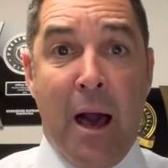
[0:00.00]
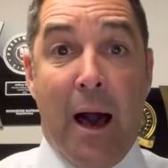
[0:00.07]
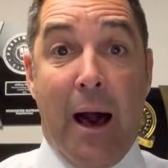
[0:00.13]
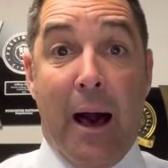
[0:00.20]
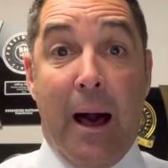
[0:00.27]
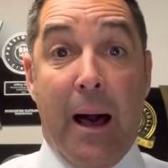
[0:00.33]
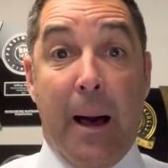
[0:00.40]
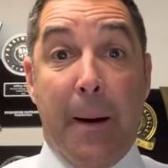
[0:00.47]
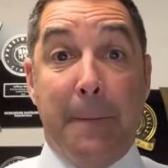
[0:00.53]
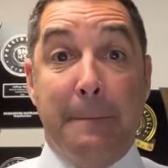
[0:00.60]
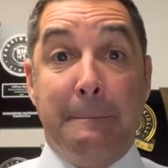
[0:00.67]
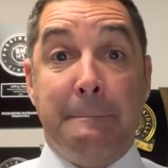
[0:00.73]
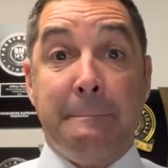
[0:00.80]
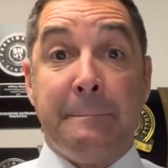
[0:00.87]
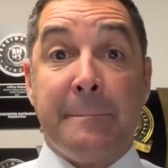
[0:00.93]

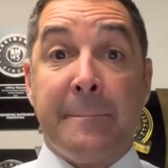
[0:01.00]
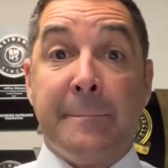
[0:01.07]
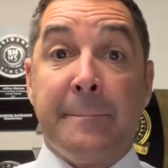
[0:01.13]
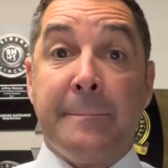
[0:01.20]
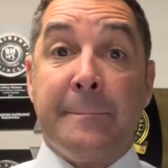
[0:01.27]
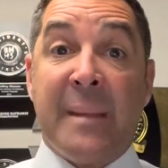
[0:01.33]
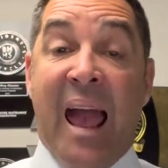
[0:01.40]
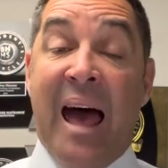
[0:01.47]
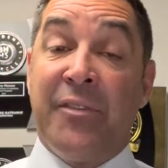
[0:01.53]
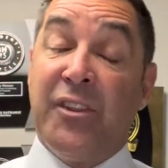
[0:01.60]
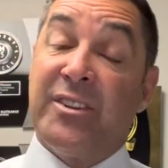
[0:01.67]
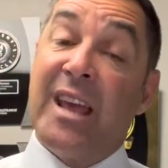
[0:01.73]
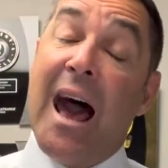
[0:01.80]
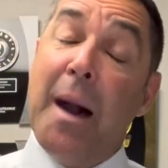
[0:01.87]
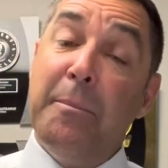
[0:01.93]
At the
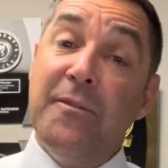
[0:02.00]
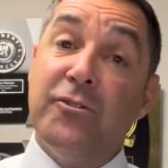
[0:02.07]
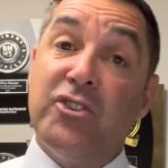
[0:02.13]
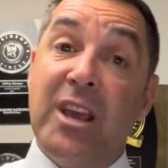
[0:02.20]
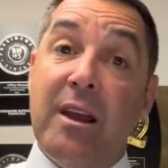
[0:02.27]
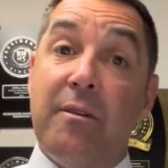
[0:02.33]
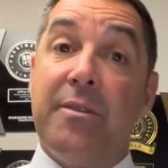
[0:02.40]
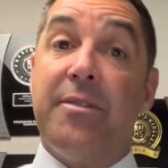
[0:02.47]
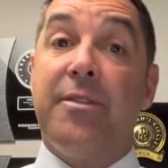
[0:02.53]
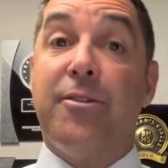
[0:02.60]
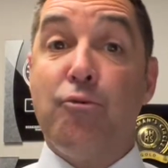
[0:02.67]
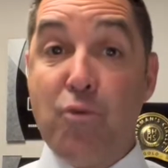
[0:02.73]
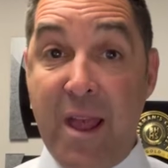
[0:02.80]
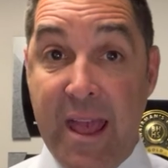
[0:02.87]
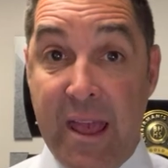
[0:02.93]
top of chair
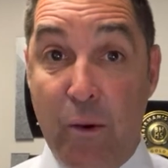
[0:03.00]
3,